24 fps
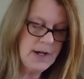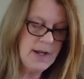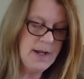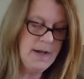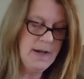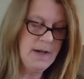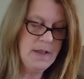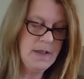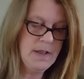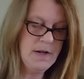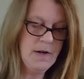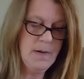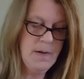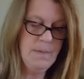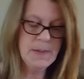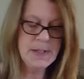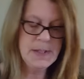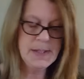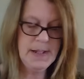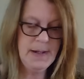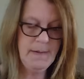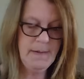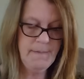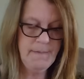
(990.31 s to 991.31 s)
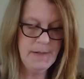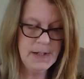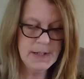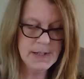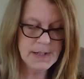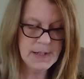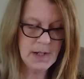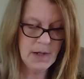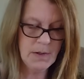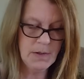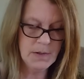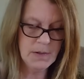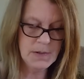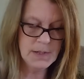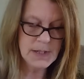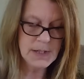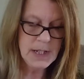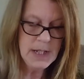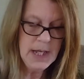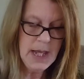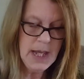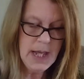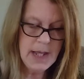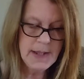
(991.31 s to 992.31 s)
and 30% viscose.
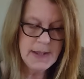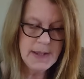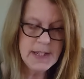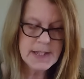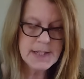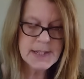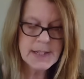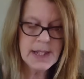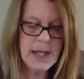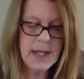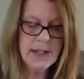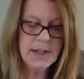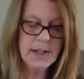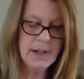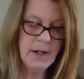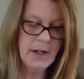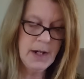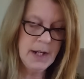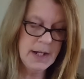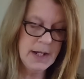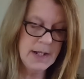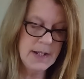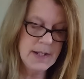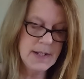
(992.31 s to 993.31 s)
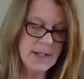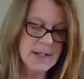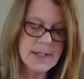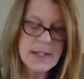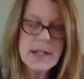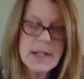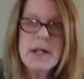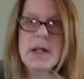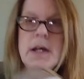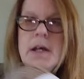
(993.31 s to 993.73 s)
And this color is